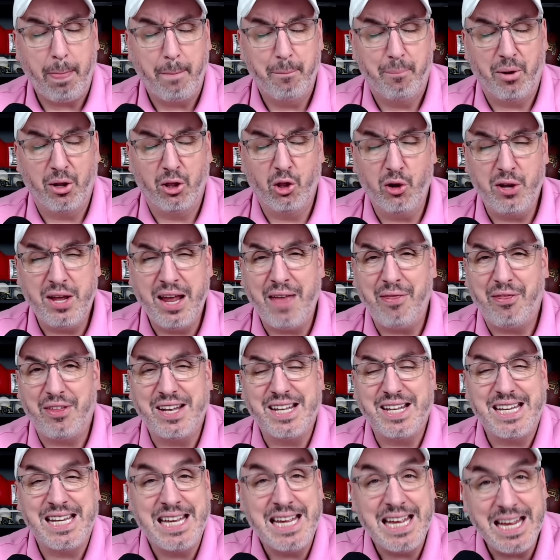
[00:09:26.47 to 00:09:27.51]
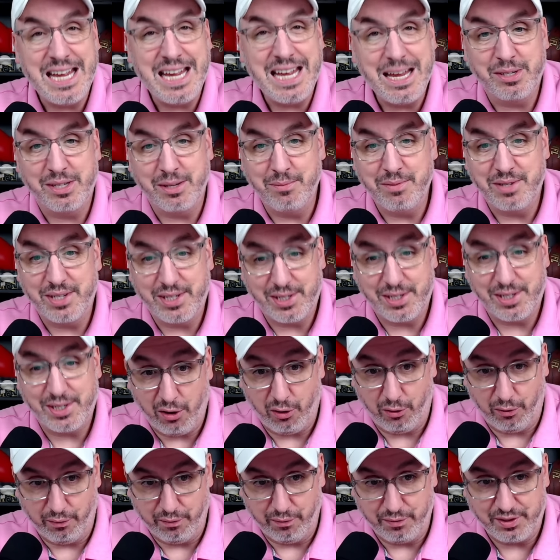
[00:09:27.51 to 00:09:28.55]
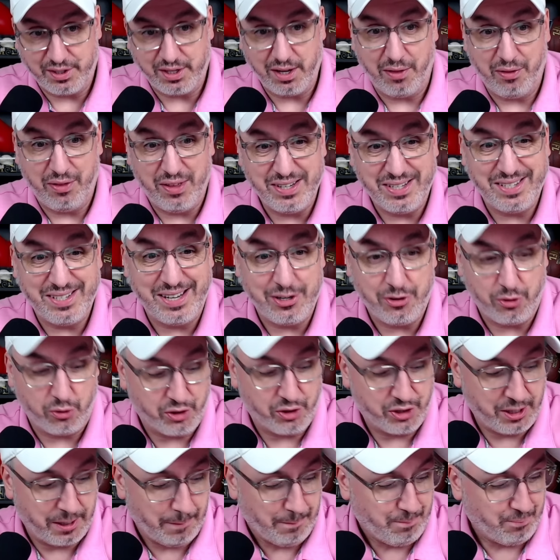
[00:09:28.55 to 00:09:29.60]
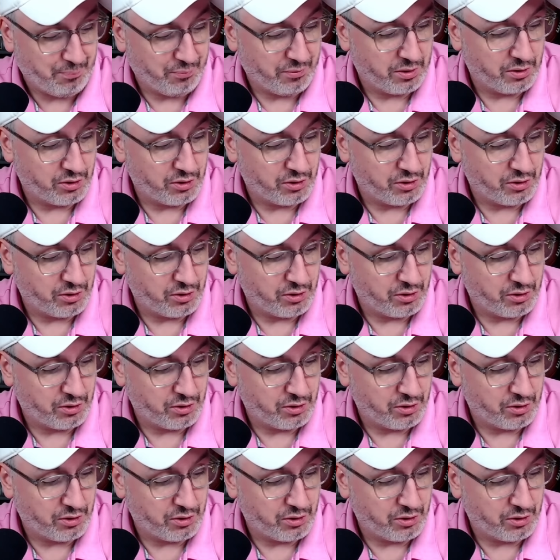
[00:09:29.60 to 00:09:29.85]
But looking at the teams themselves, this is interesting.